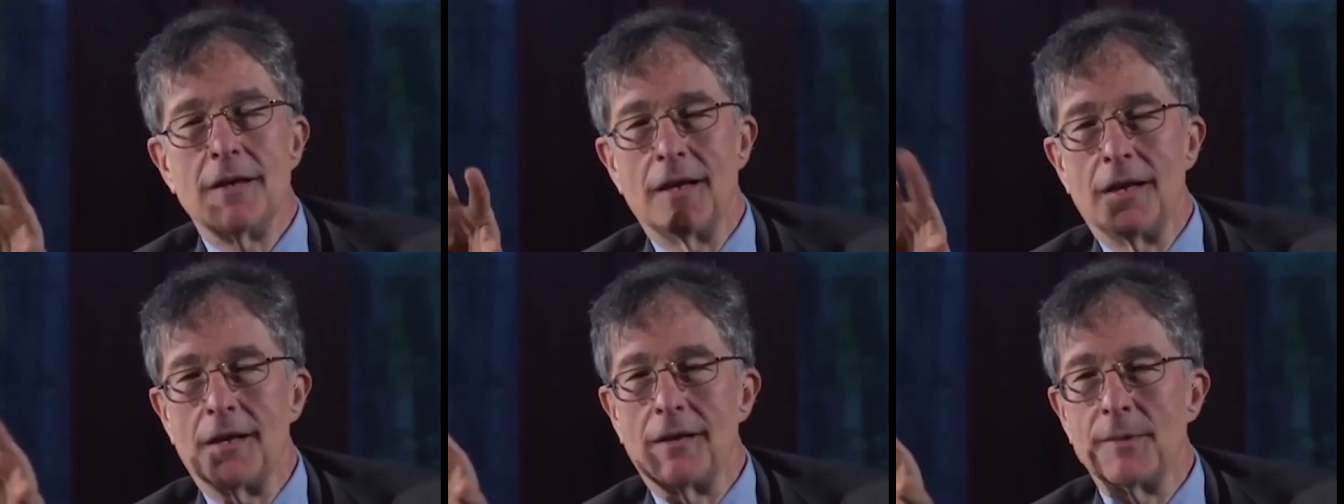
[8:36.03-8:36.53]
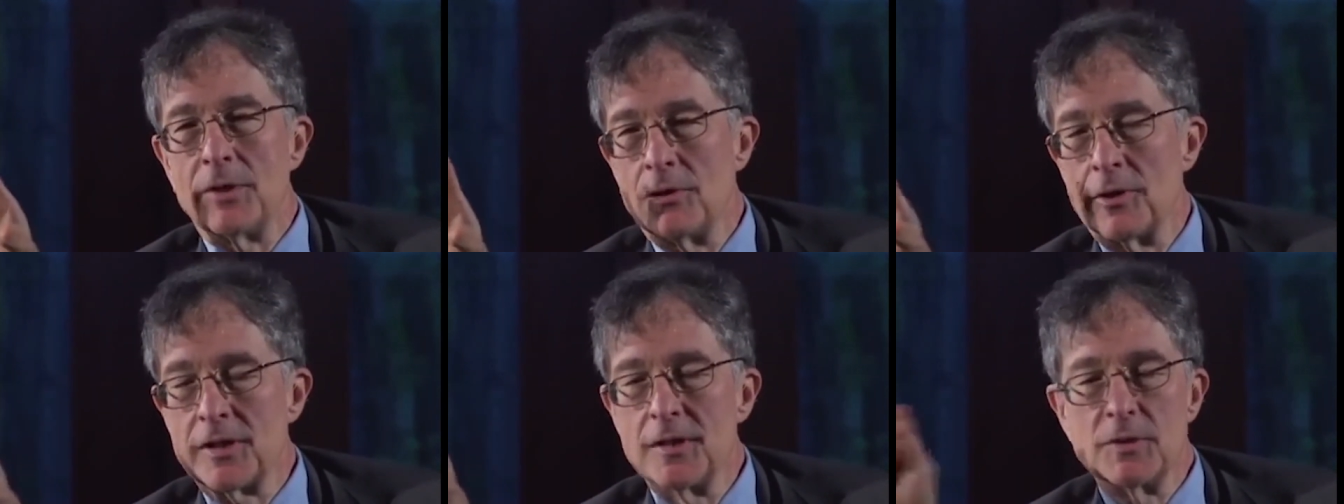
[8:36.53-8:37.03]
Uh, I mean,
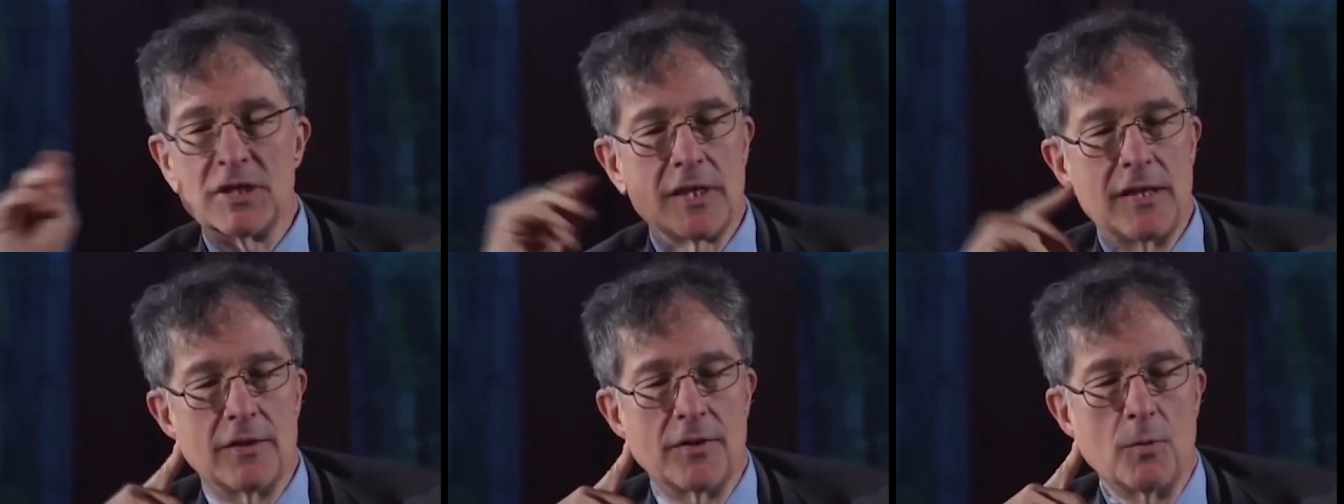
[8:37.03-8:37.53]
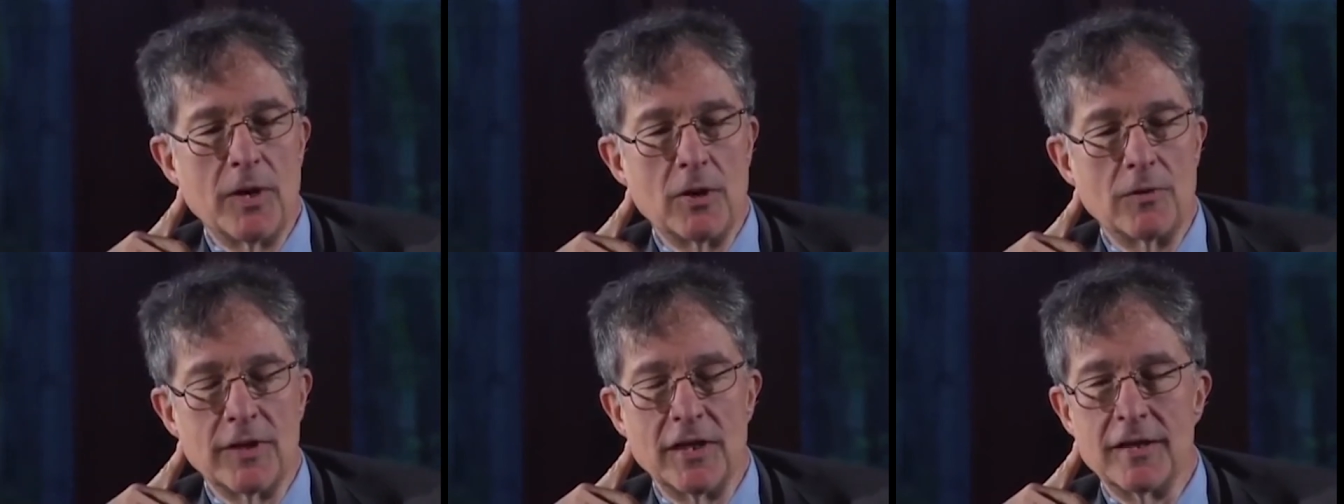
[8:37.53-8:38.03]
Courtney was saying on the way
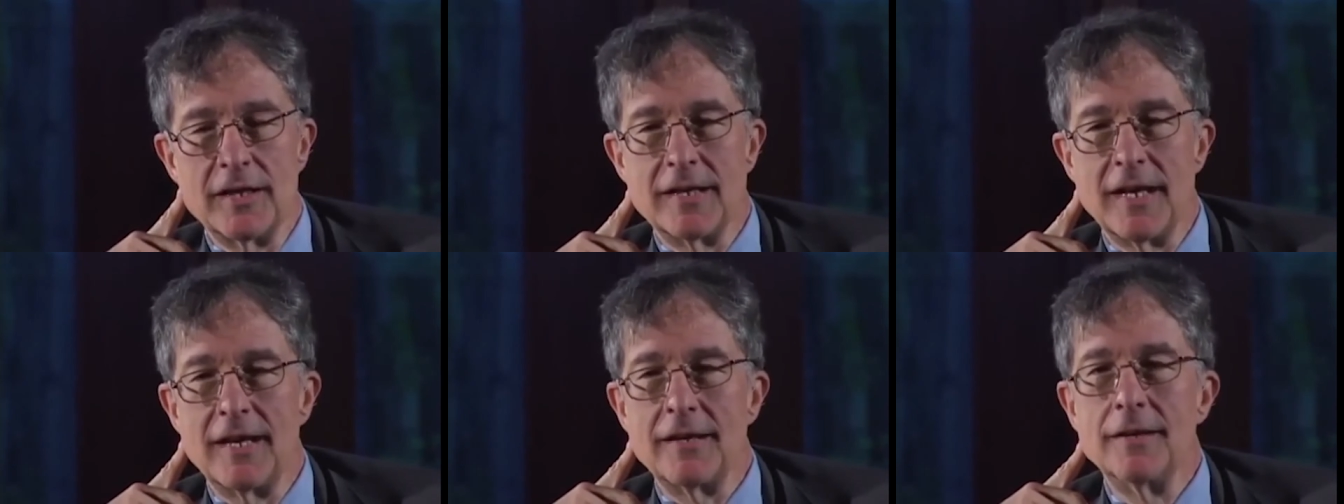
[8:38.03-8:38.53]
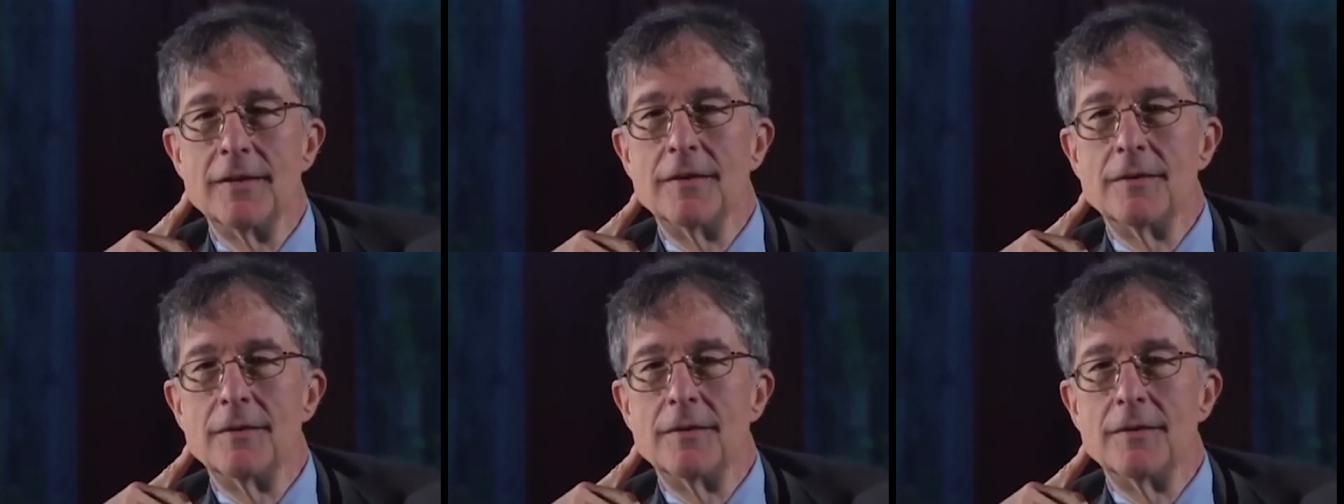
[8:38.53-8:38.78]
over here today,